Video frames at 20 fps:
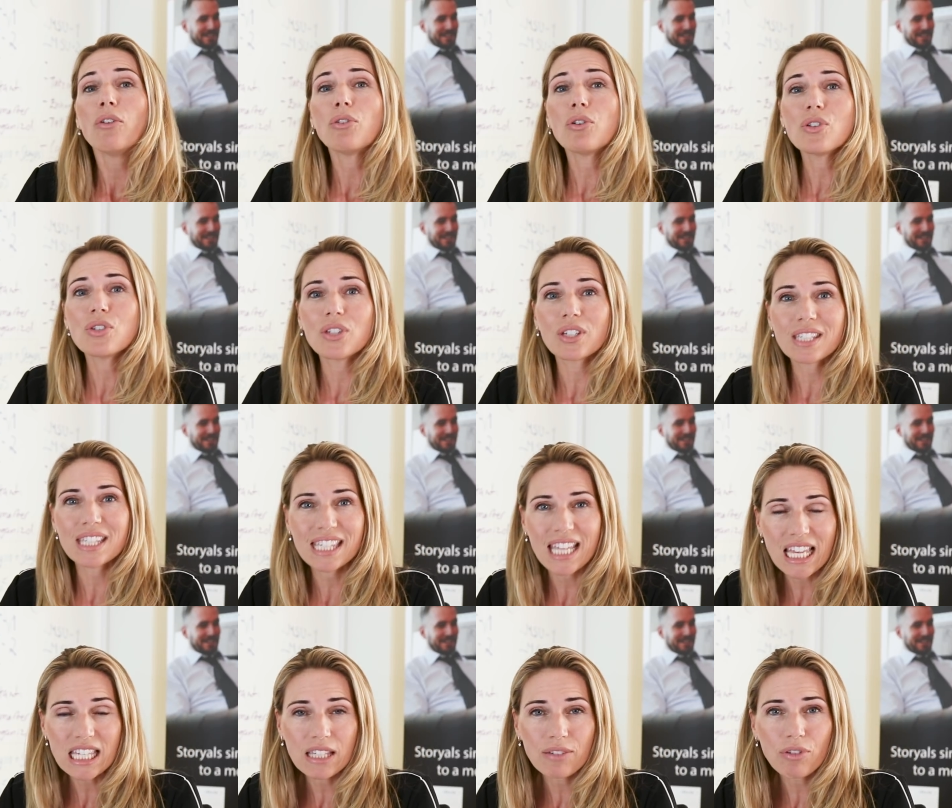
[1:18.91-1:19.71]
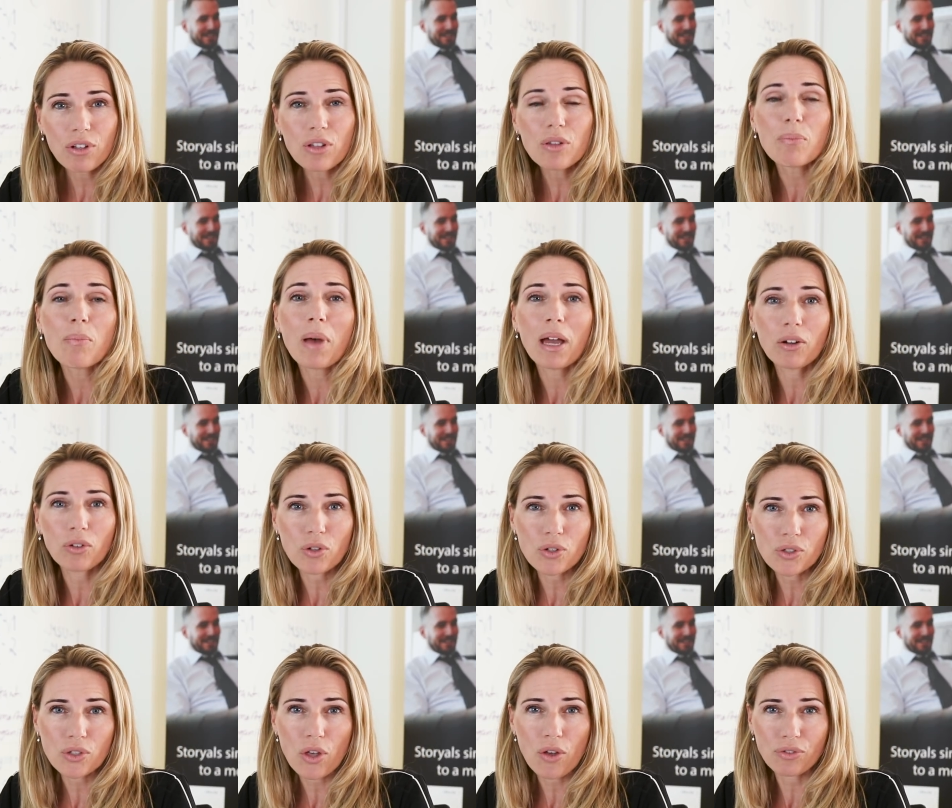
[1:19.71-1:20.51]
Speaker 1: for successful
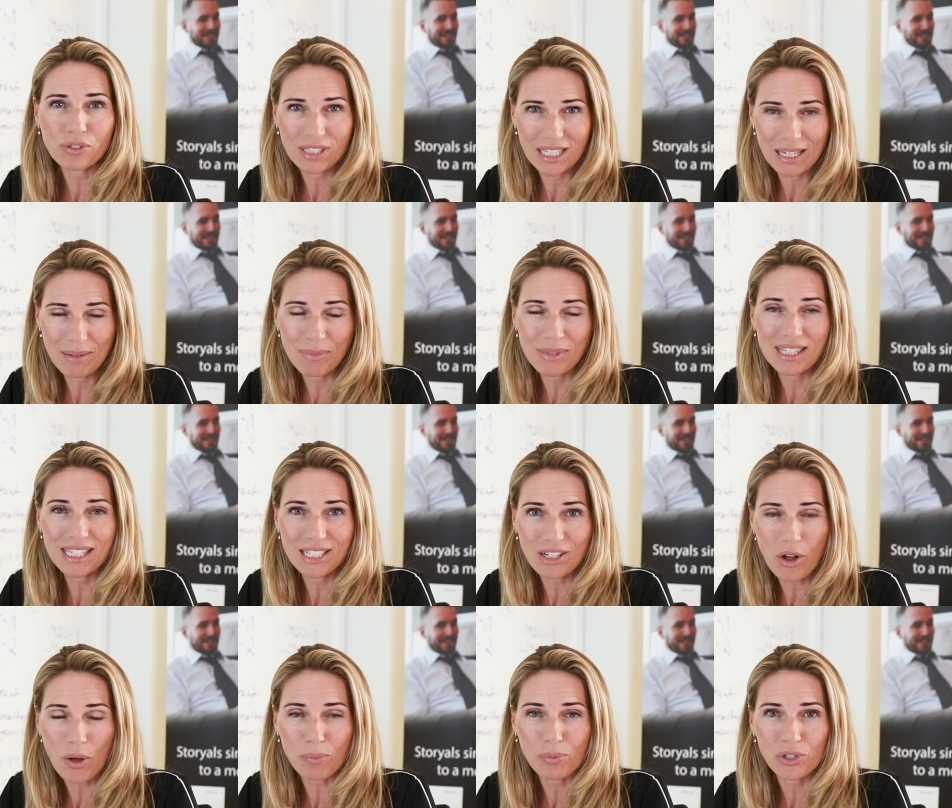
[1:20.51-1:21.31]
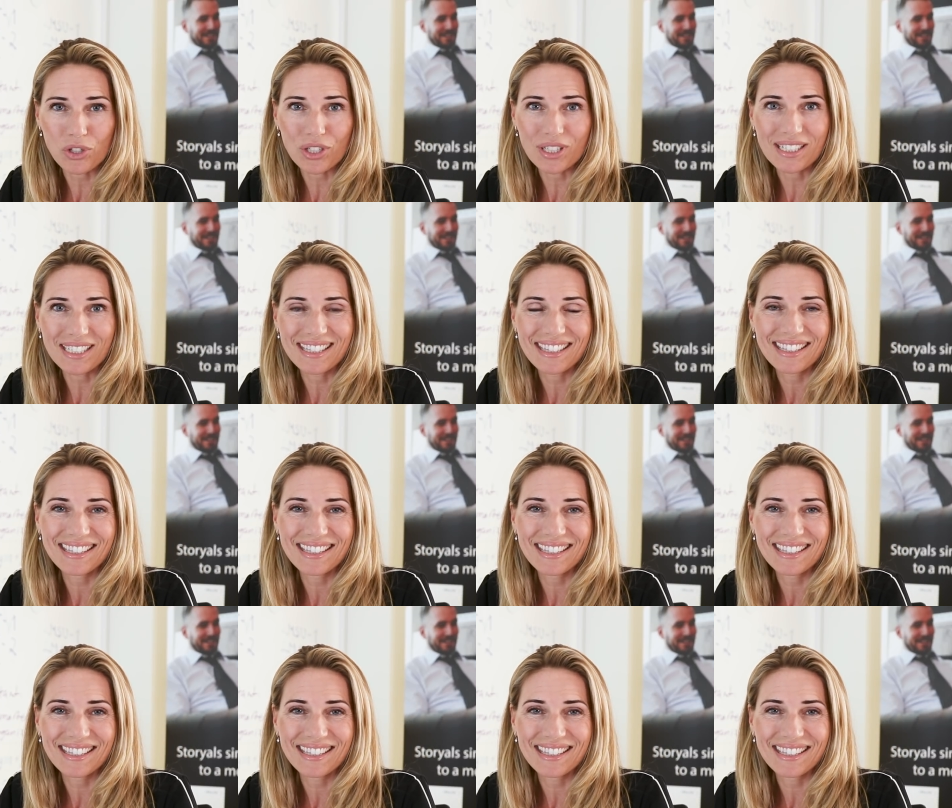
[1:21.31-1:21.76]
Microsoft Teams adoption.